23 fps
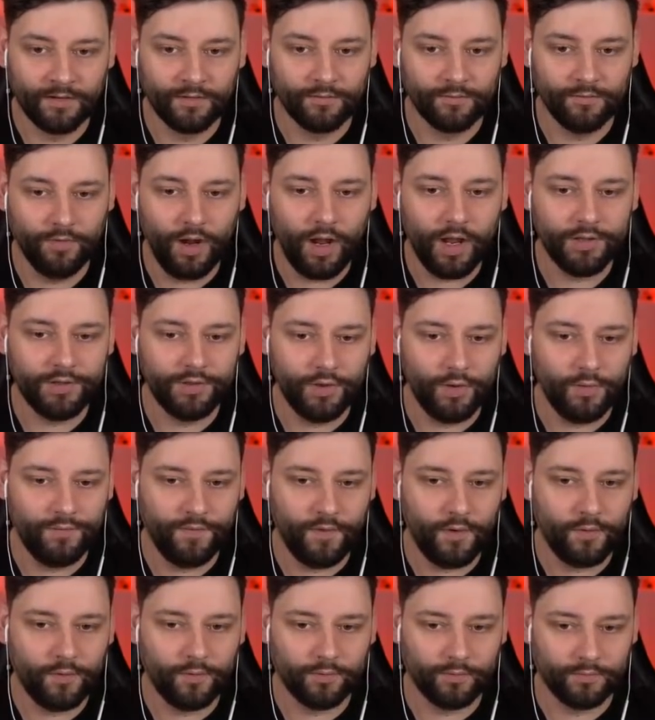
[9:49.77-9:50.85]
Run, you
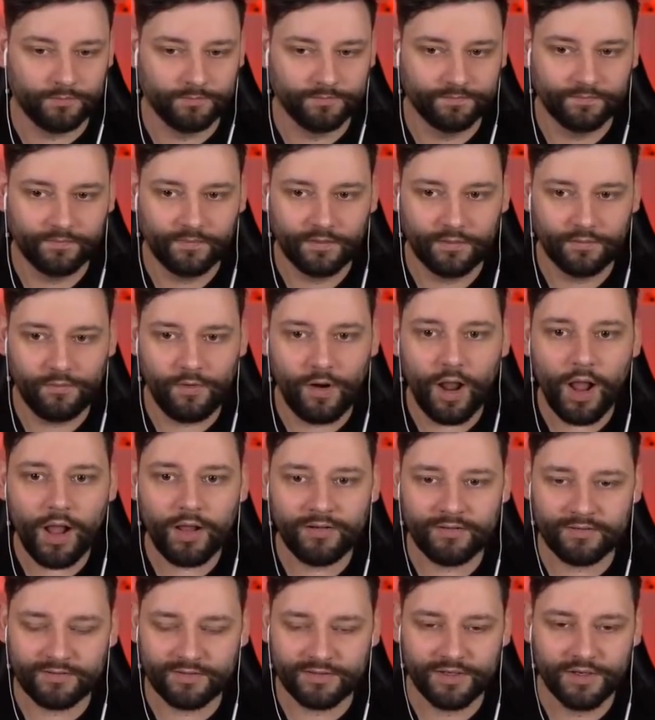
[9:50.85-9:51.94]
fool!
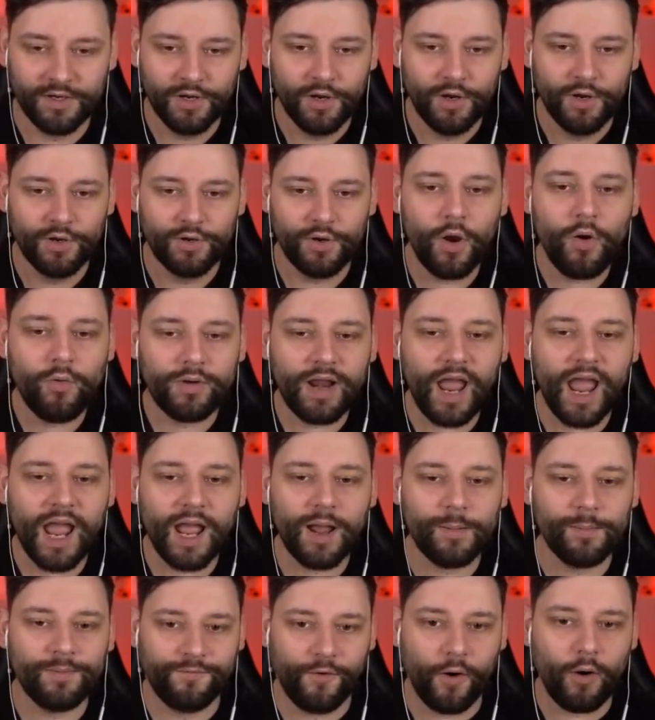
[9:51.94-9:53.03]
Run! You
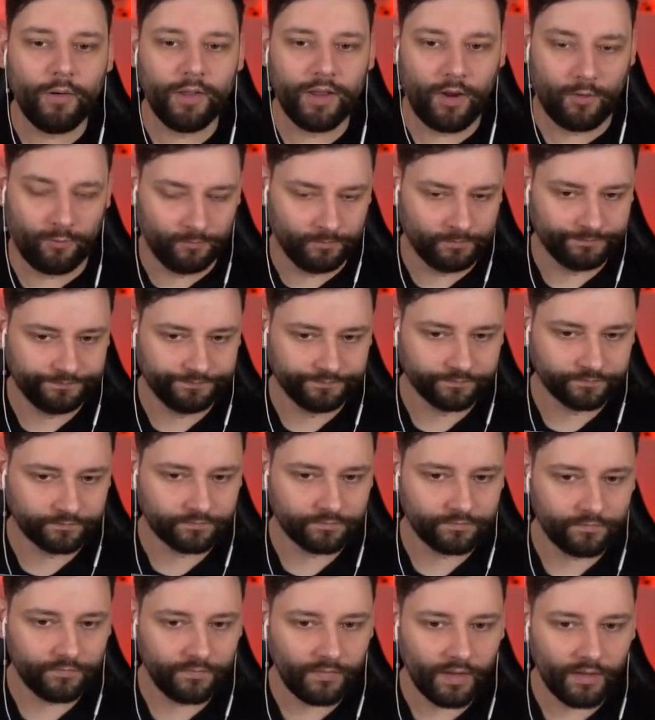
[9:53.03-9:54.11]
damn fool! Right,
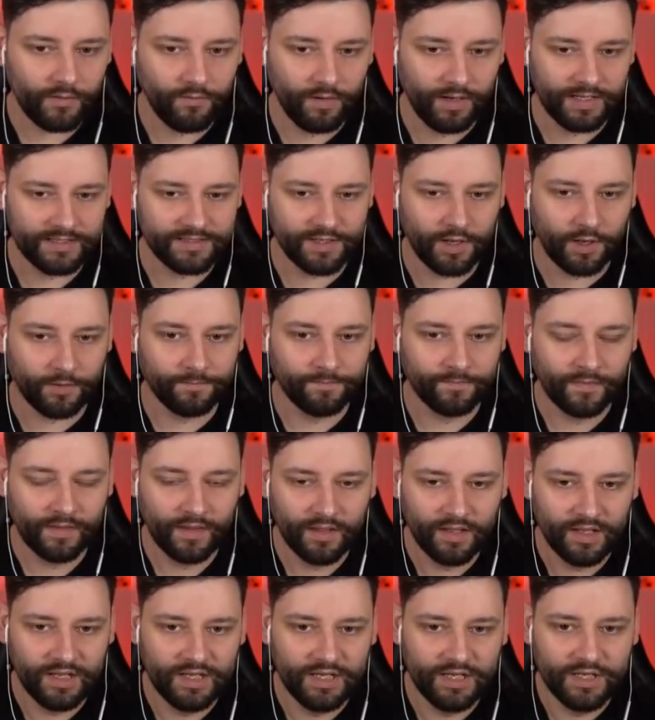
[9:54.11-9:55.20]
let's go.
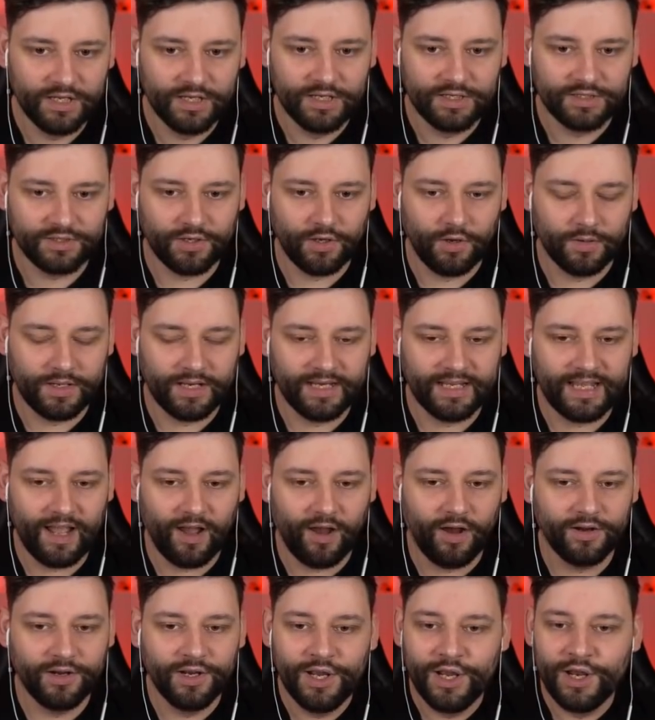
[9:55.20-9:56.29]
So I'm gonna get
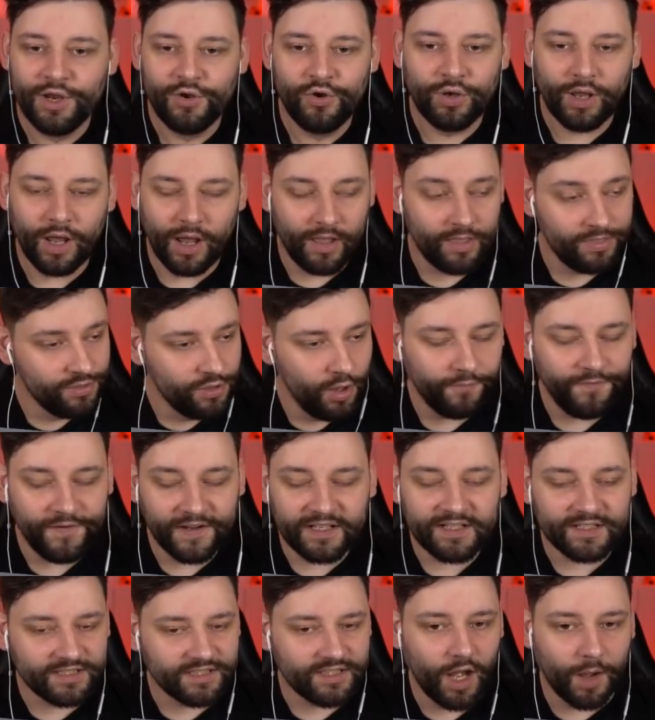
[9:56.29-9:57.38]
on. Uh, nothing
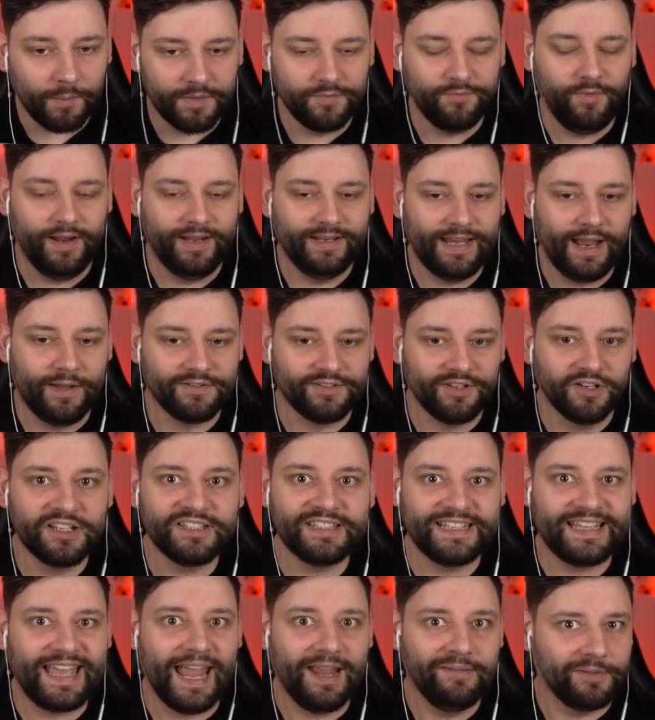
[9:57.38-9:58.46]
can stop me right now. As long as the
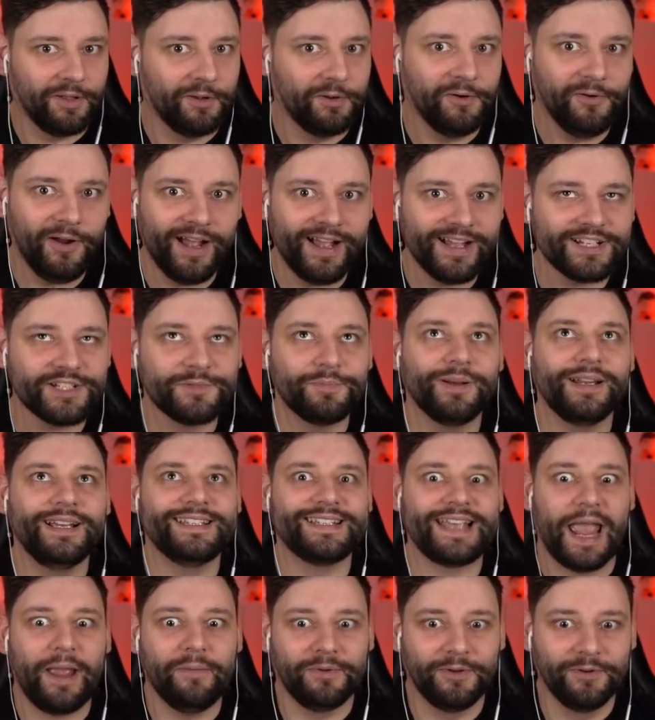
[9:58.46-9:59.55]
game don't crash, please
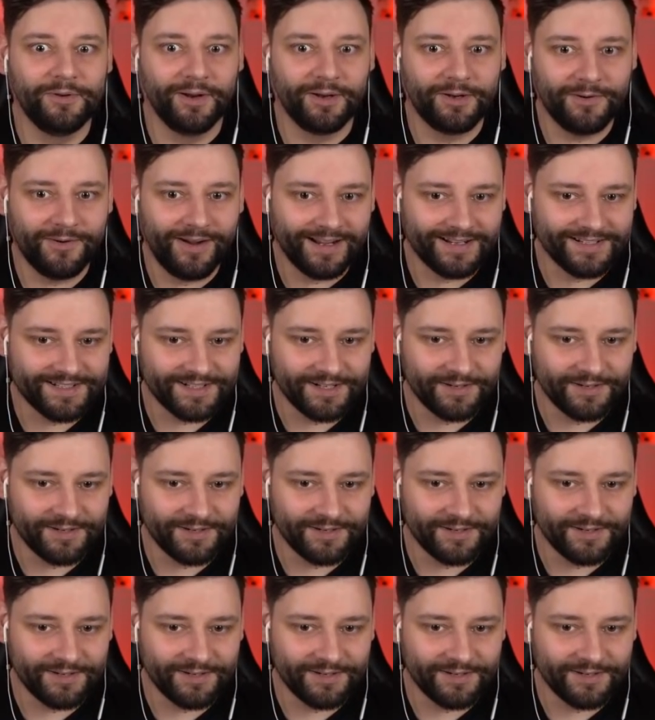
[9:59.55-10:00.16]
game, do not crash.